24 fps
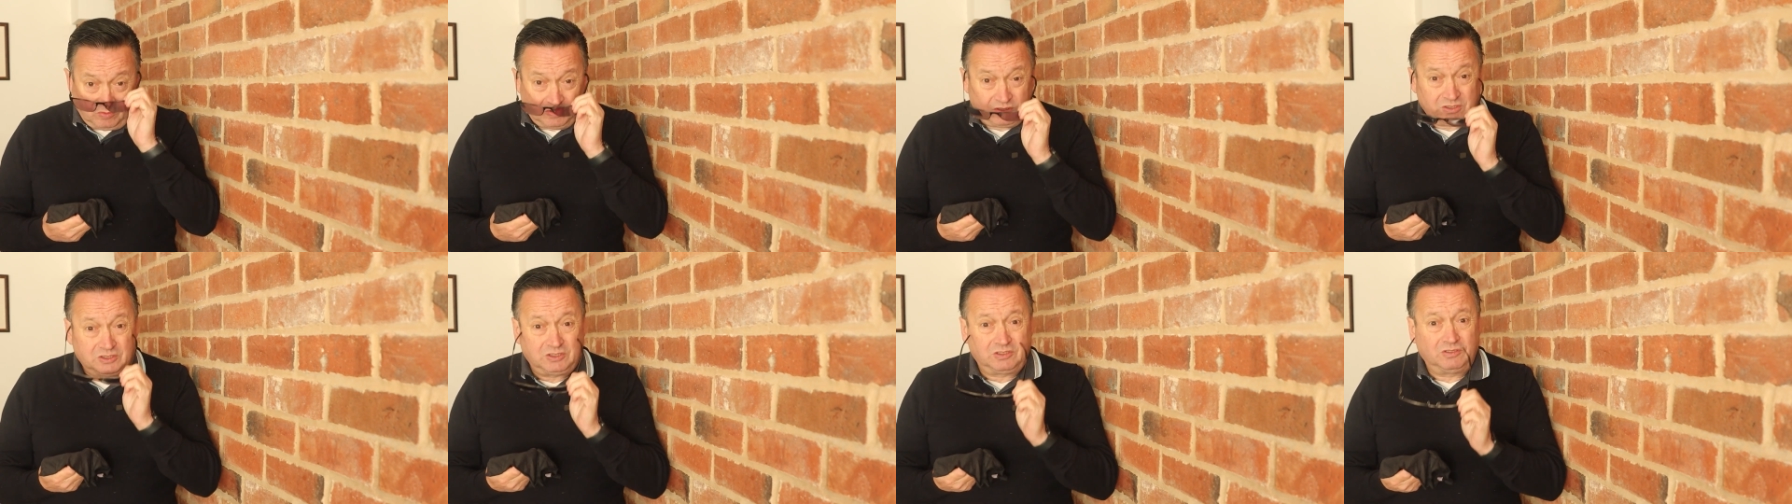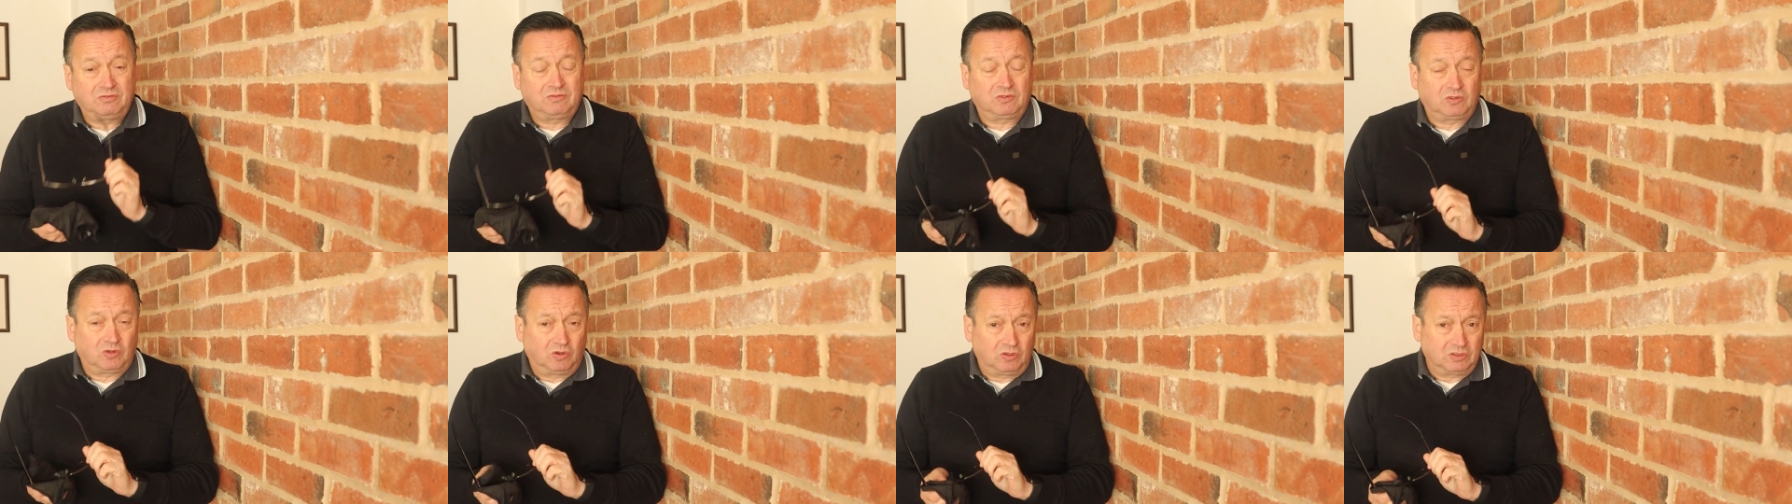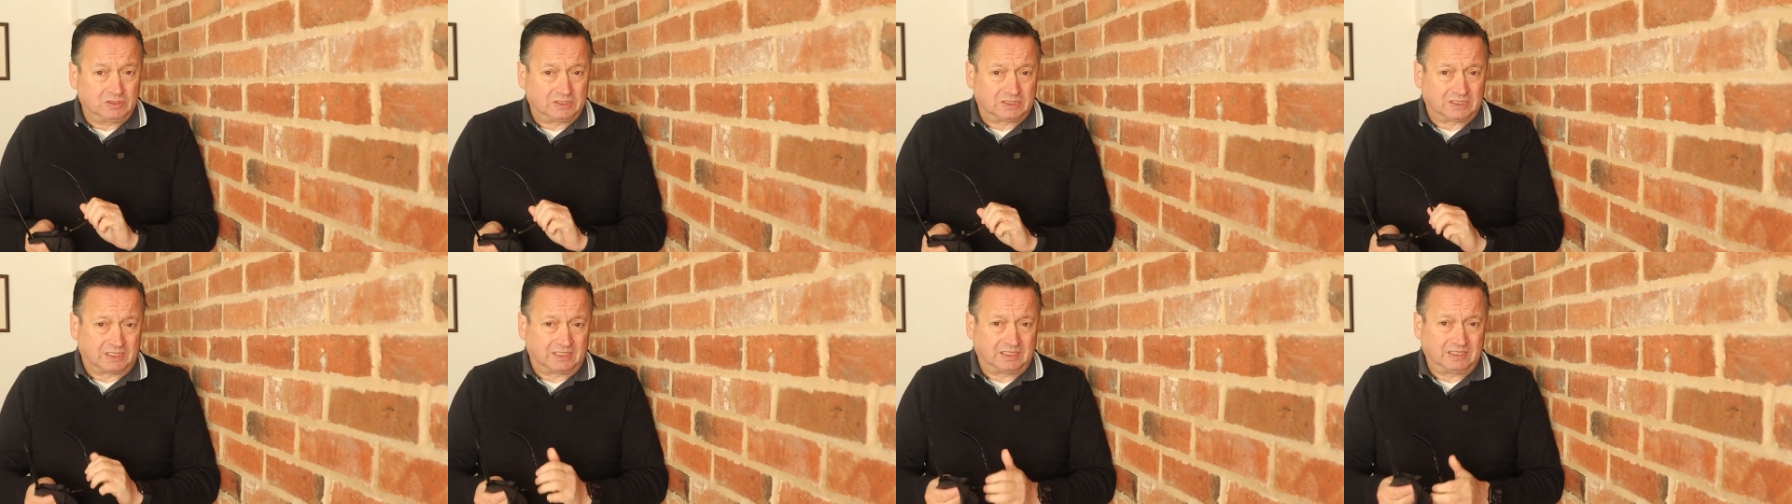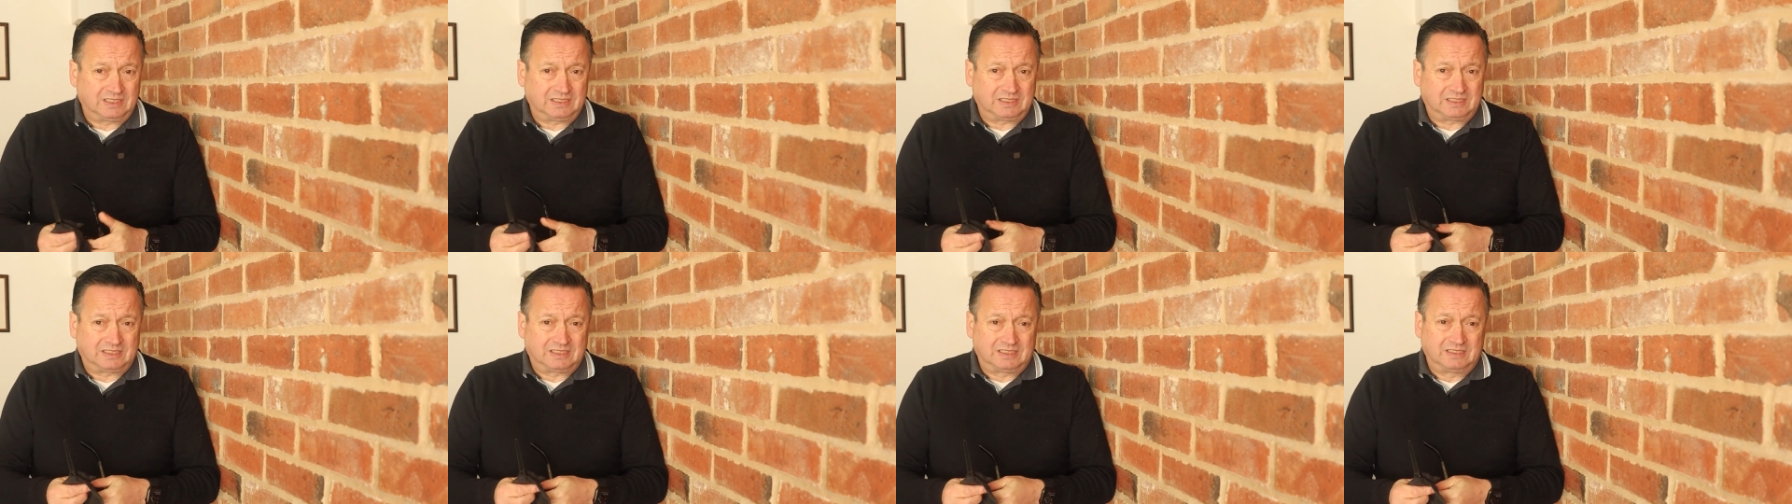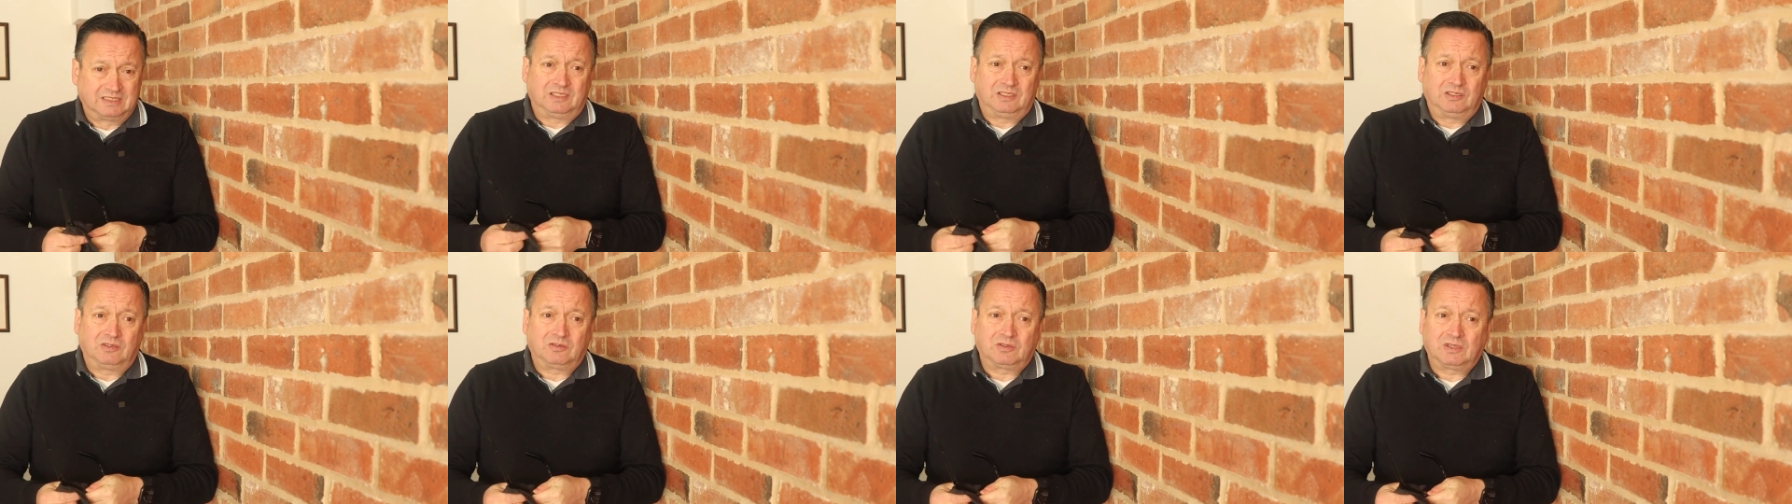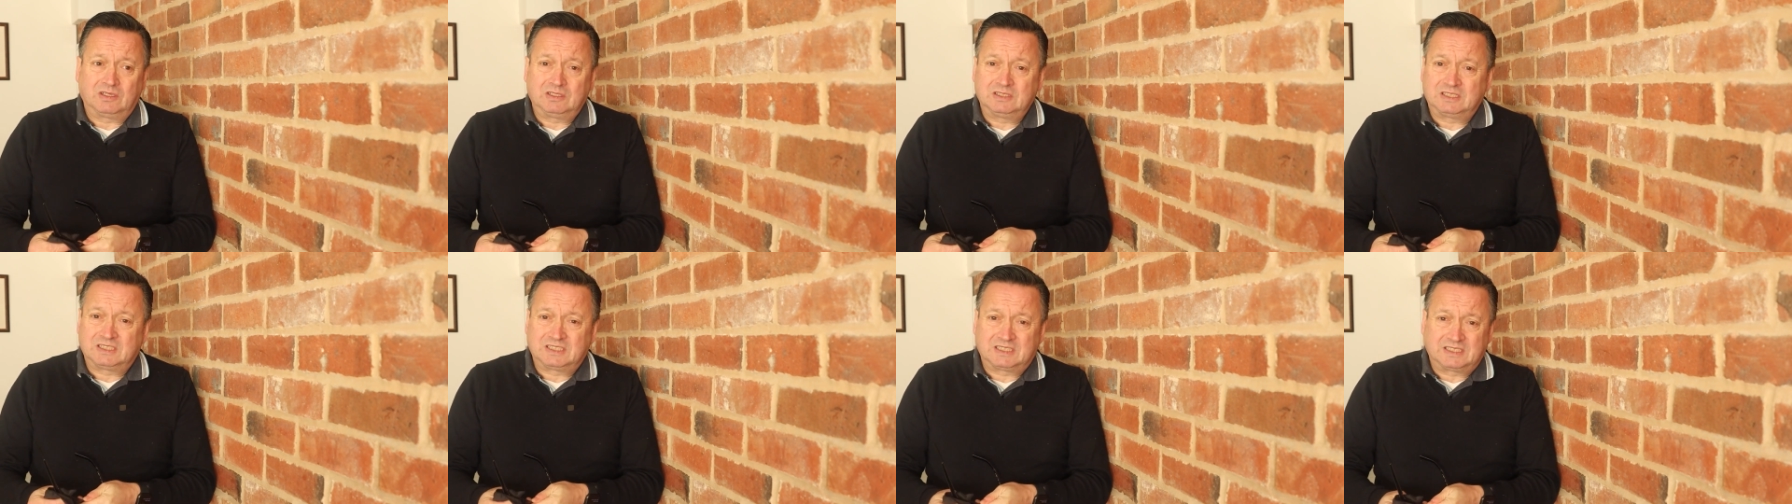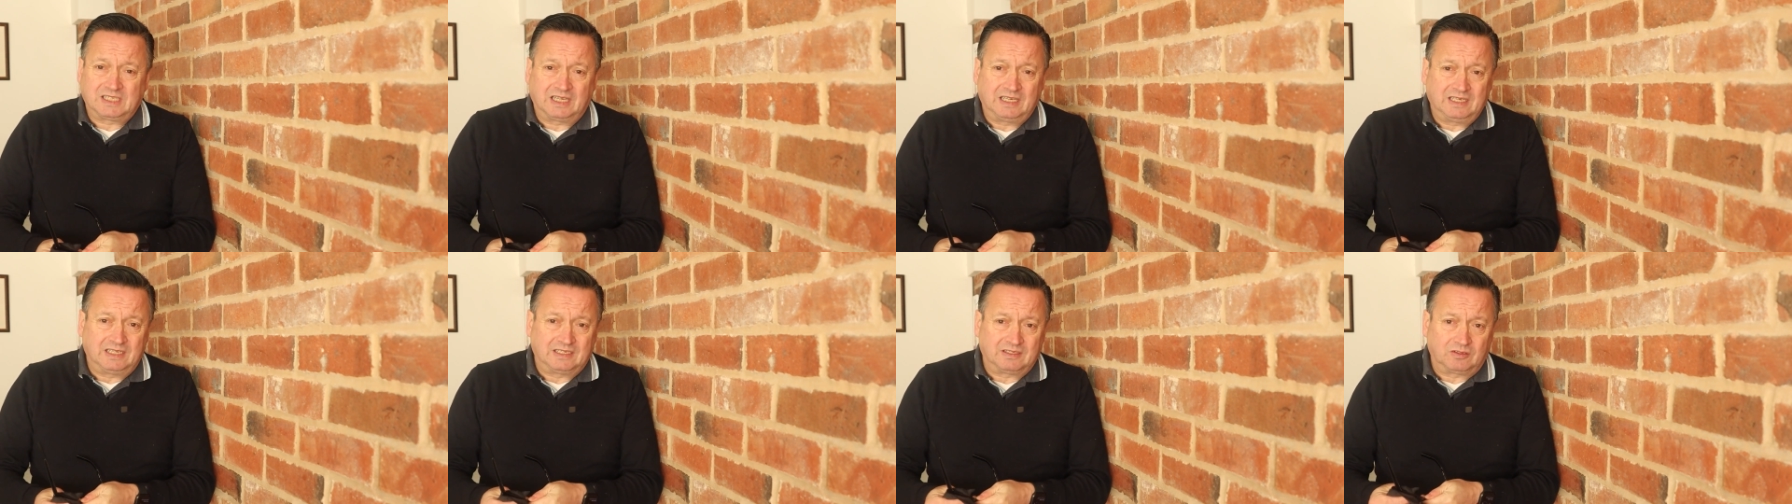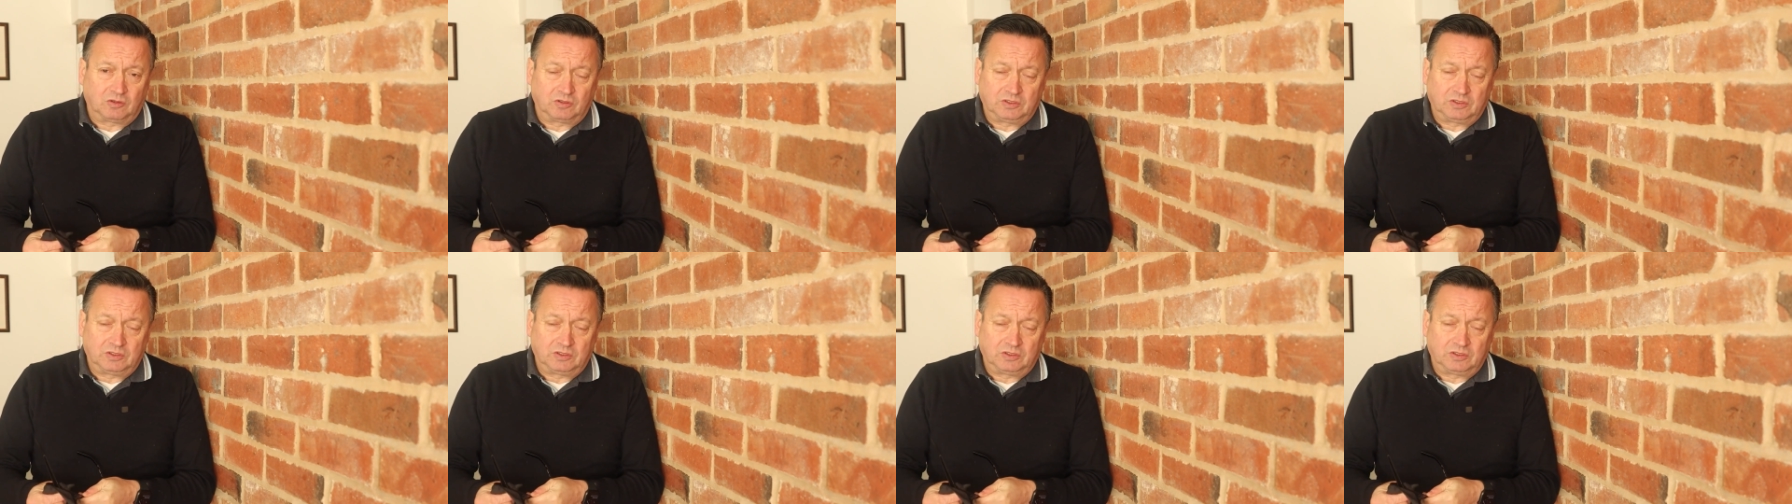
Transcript: once you've got it, you can sell it